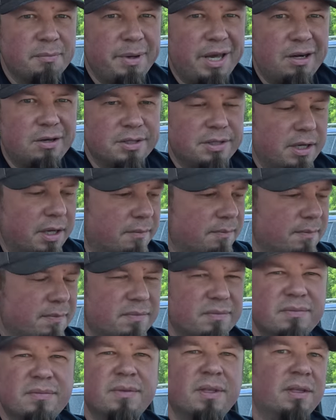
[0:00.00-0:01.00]
Battery's dead.
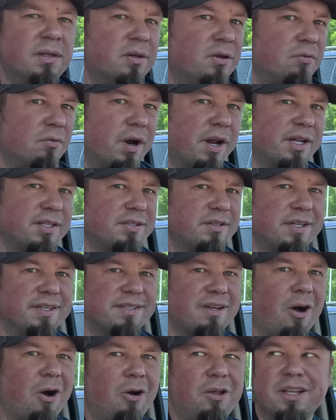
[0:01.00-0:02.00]
Run into
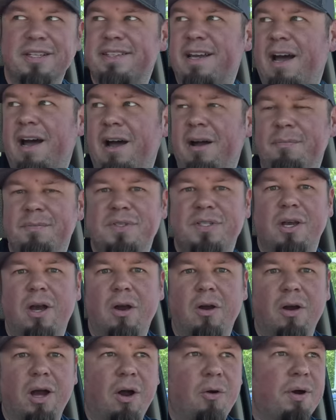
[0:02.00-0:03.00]
this all the time.
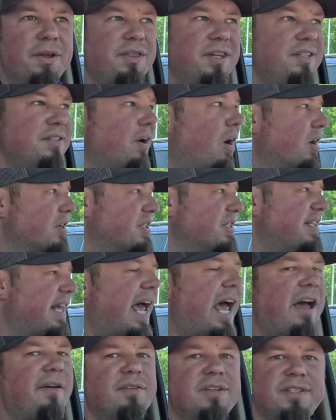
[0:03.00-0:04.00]
So what these auctions
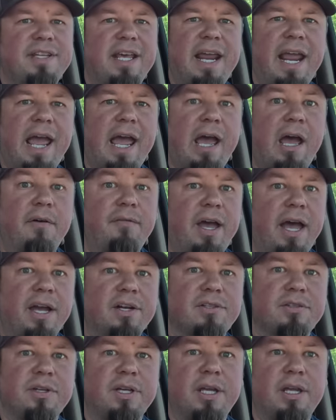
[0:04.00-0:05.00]
have is they have
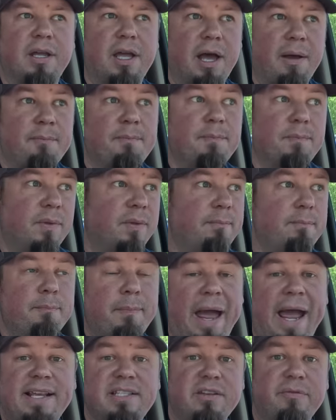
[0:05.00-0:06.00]
actually
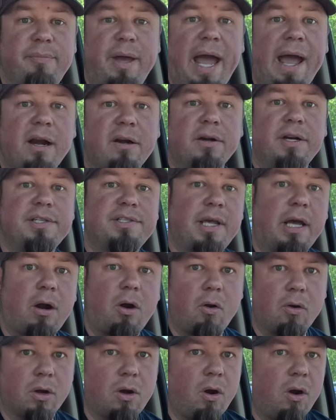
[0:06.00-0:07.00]
massive batteries that
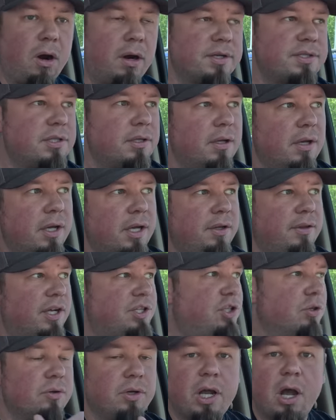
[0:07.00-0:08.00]
are on carts
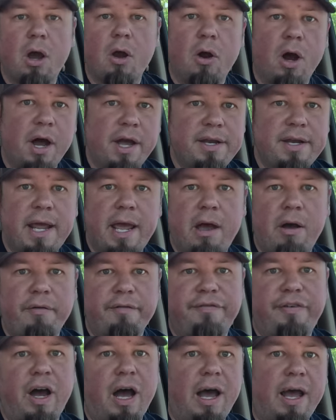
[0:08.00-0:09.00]
that you can go hunt
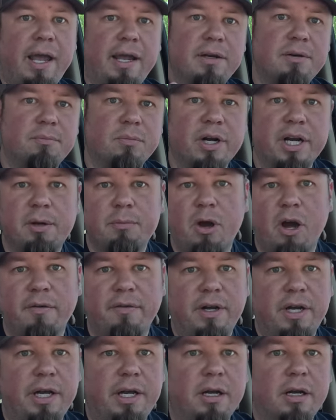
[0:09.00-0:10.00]
down, find, bring them
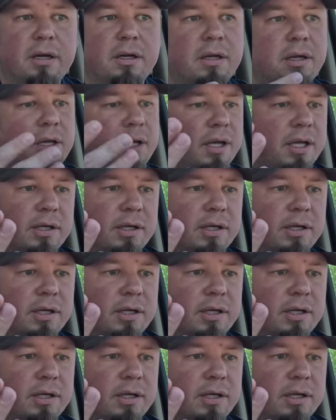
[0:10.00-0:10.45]
over here,